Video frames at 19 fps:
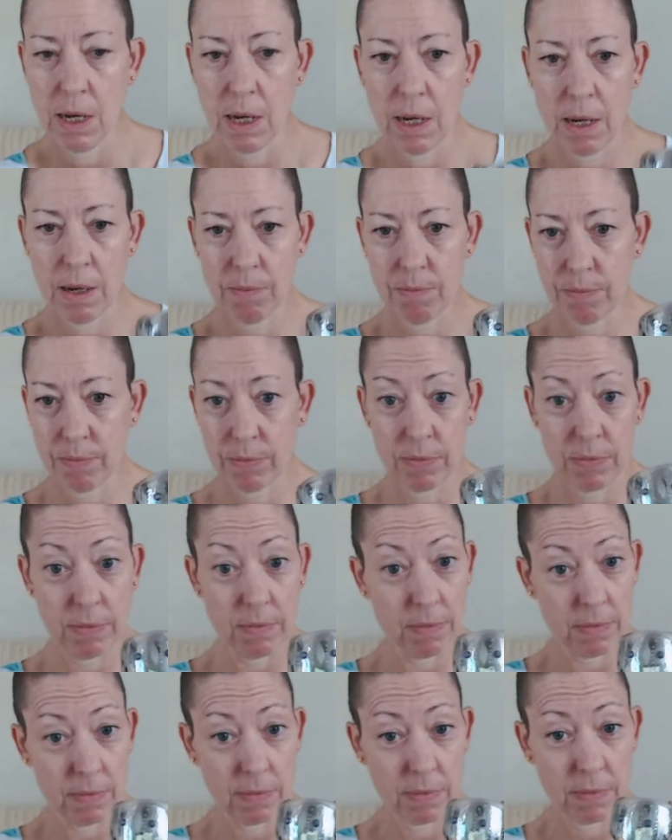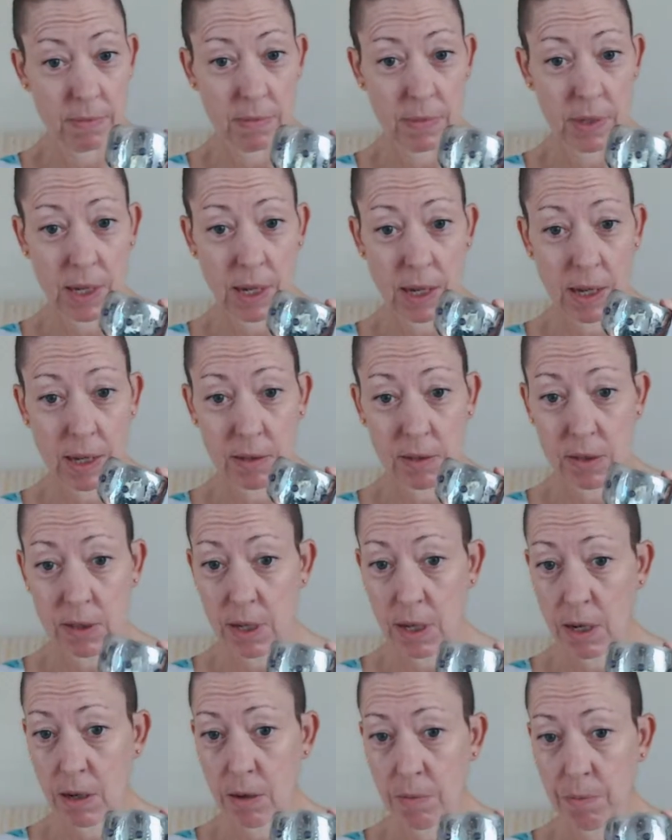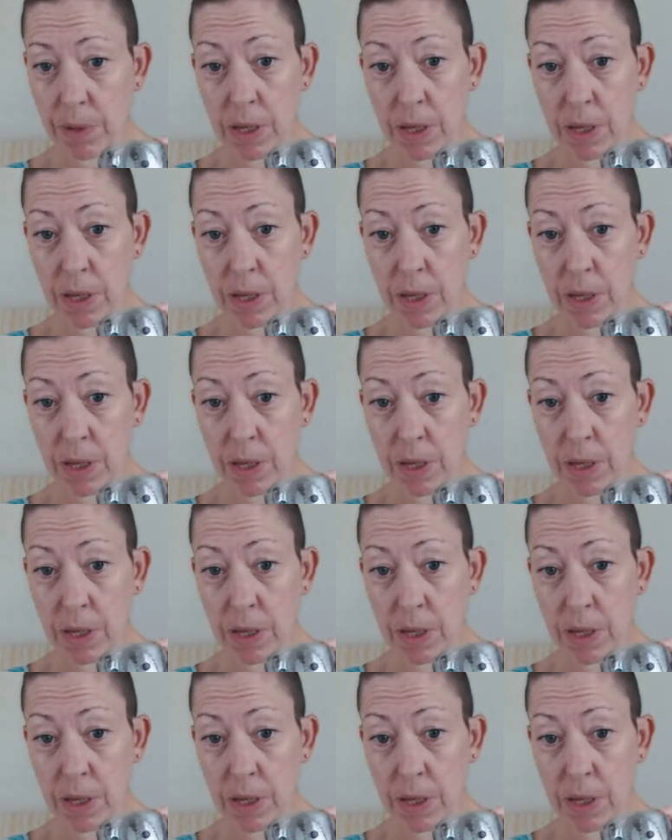Yeah, so,